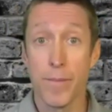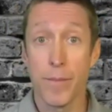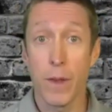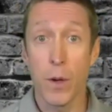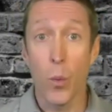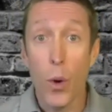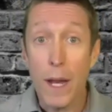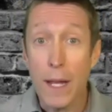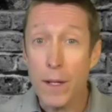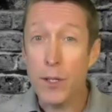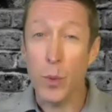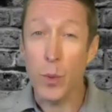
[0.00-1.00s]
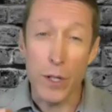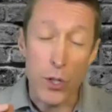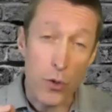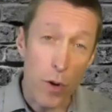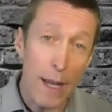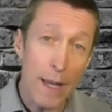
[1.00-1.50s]
What else would
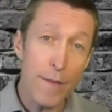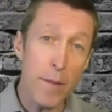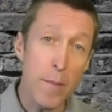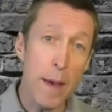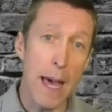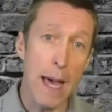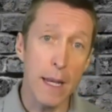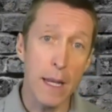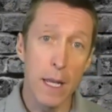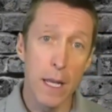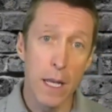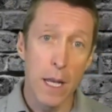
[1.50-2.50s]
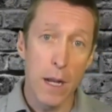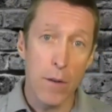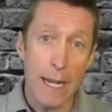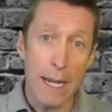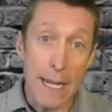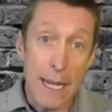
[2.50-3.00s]
drive a man,
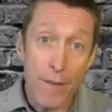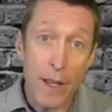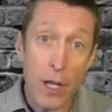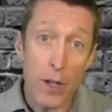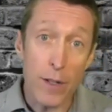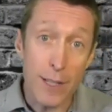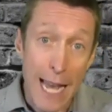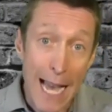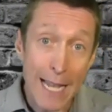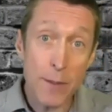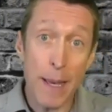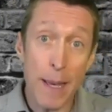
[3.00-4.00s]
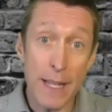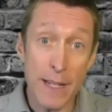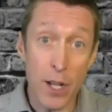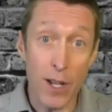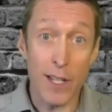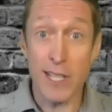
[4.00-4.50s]
right, living on taxpayer
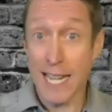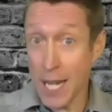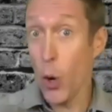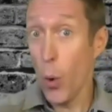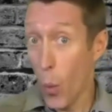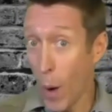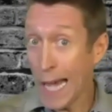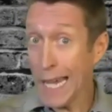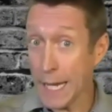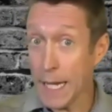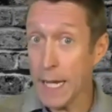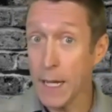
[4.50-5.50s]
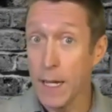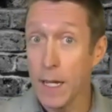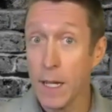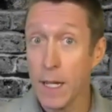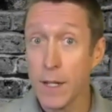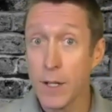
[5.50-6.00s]
dollars in Hawaii
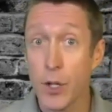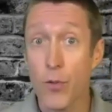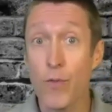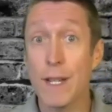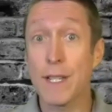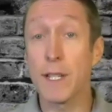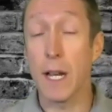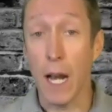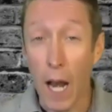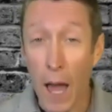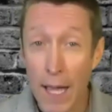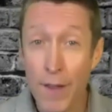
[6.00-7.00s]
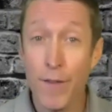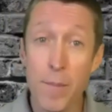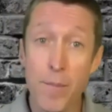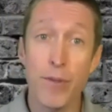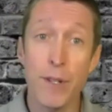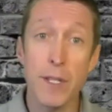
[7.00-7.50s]
to risk life
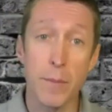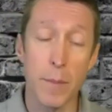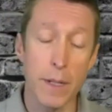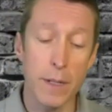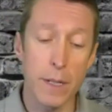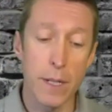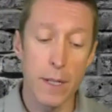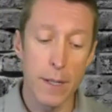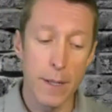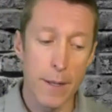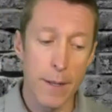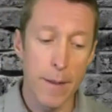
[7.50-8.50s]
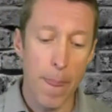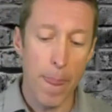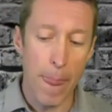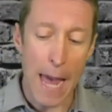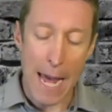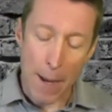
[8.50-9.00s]
imprisonment
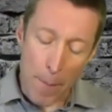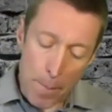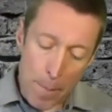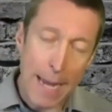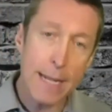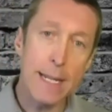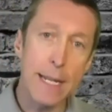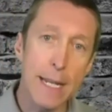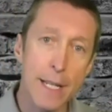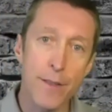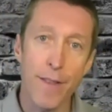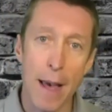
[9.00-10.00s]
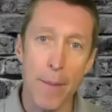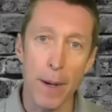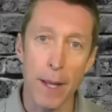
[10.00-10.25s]
and abandon his family?